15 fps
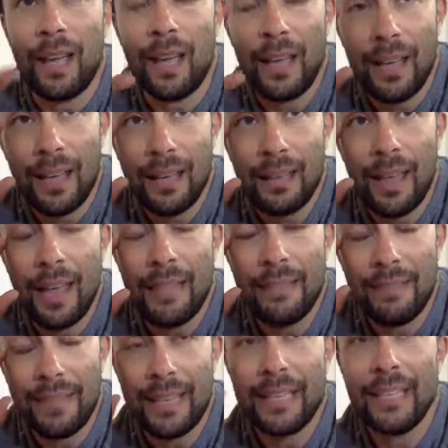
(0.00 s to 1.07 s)

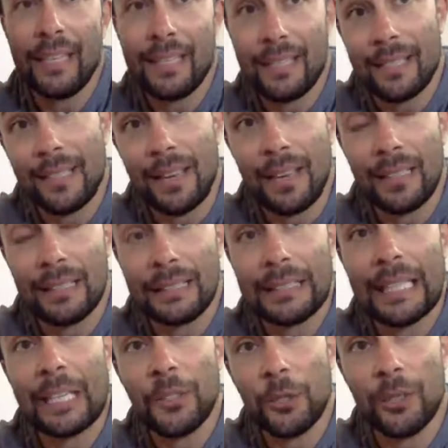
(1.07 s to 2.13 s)
and thinking is an
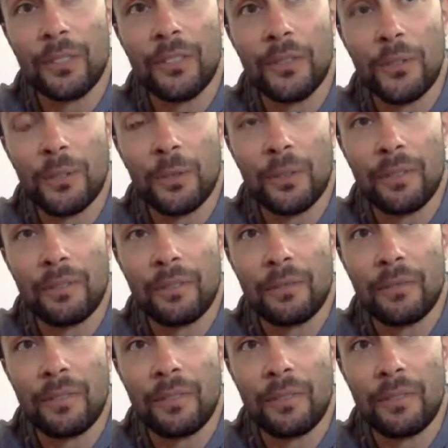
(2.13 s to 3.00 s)
electrical sort of